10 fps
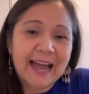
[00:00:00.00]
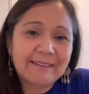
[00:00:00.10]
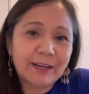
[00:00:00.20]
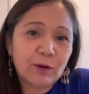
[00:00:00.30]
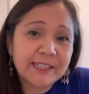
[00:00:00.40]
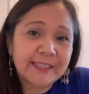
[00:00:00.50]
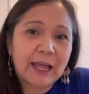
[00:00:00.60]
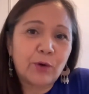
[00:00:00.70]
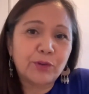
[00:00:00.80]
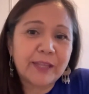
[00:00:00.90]
which
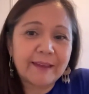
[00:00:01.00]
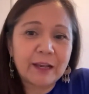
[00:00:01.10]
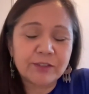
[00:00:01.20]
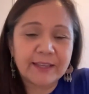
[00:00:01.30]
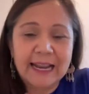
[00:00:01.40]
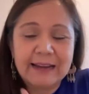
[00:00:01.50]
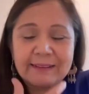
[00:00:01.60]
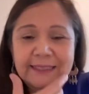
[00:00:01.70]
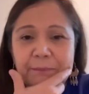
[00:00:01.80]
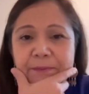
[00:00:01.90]
somewhat
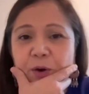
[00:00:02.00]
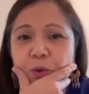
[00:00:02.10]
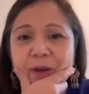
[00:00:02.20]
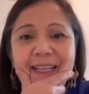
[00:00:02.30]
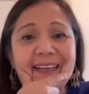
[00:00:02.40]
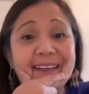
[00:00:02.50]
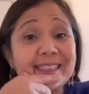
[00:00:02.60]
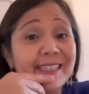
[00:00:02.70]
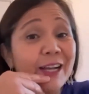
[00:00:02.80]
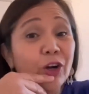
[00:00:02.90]
is
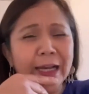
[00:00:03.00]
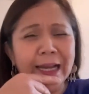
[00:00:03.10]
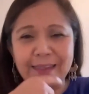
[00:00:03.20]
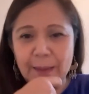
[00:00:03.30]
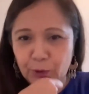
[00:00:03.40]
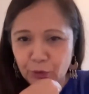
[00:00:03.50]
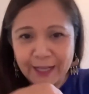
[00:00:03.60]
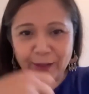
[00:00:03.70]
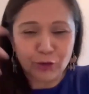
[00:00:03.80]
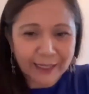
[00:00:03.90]
a draft
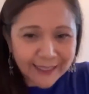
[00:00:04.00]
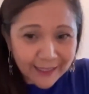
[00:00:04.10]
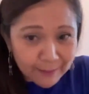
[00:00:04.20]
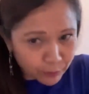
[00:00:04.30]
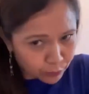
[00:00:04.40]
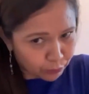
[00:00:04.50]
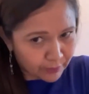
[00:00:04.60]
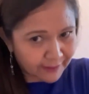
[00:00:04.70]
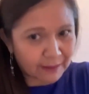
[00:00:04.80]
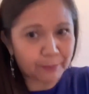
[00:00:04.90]
generating
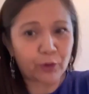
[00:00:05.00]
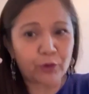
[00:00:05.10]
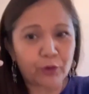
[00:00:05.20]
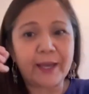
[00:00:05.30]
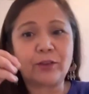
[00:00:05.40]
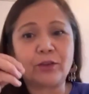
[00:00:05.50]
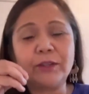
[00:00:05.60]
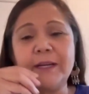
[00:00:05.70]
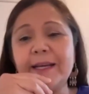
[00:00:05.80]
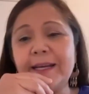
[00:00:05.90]
high
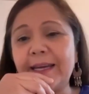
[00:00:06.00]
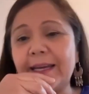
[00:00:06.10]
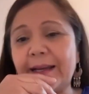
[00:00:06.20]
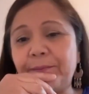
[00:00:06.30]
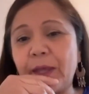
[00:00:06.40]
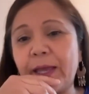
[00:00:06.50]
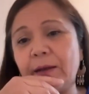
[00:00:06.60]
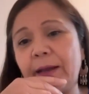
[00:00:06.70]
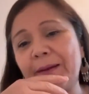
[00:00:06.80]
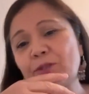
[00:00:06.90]
consensus. The
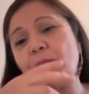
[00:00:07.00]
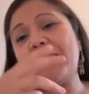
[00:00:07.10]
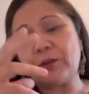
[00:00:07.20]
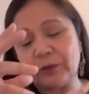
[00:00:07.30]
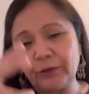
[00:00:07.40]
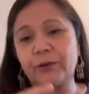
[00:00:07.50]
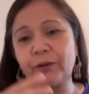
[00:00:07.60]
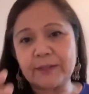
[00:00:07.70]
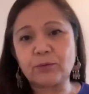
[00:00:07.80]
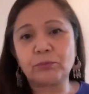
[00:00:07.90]
first question
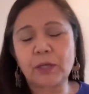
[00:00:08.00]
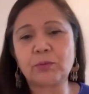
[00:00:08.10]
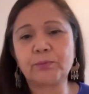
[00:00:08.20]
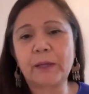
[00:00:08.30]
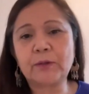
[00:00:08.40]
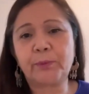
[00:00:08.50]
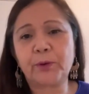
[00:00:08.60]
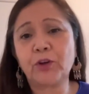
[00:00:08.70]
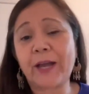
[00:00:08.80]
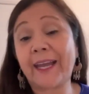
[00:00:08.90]
is
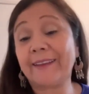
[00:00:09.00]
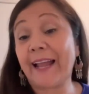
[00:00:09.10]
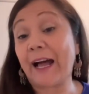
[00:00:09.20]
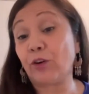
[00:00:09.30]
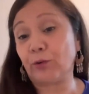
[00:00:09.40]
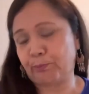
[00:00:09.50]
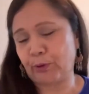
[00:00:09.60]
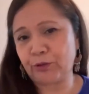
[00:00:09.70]
this draft,